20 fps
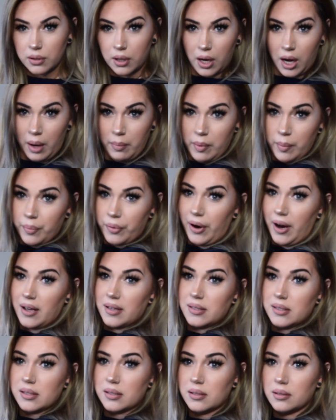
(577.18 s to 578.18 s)
I'm
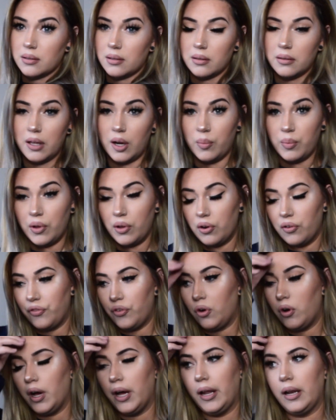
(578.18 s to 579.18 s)
impressed. They're
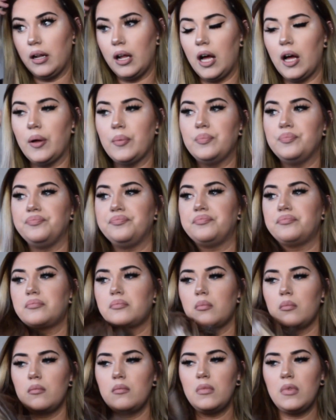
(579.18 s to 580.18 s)
beautiful, and
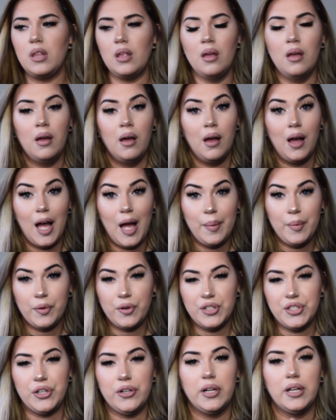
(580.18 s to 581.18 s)
I'm a
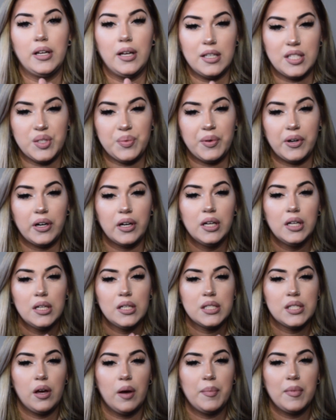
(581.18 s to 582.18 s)
returning customer,
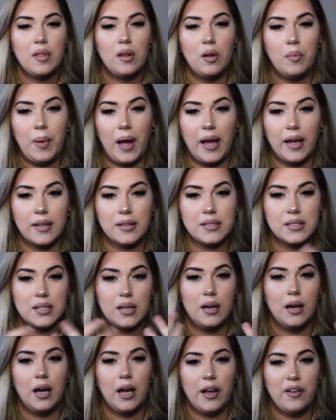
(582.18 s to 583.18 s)
so I'm a little biased.
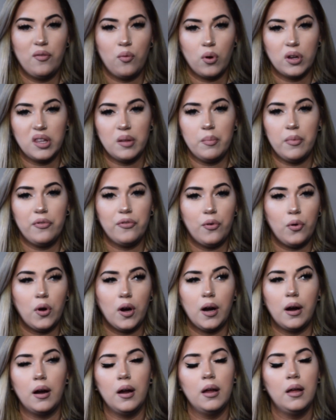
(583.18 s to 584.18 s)
I've worn them
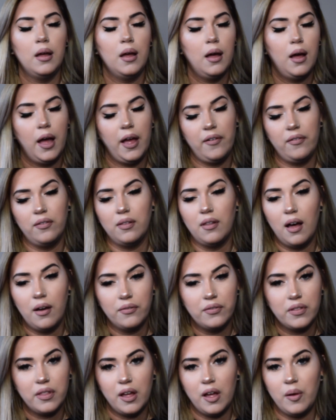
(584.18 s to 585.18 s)
before. I have
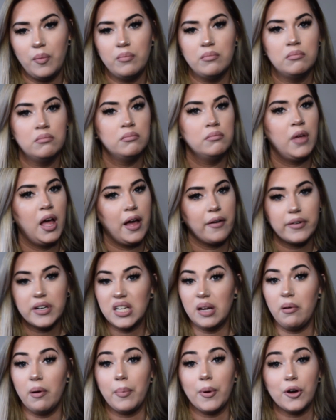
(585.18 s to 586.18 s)
loved them every
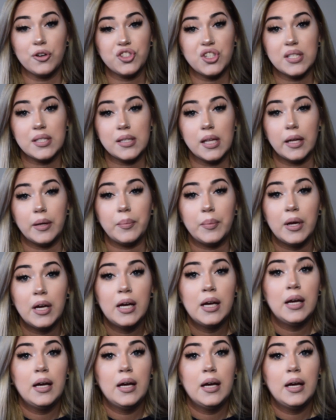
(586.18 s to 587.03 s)
time I purchase them.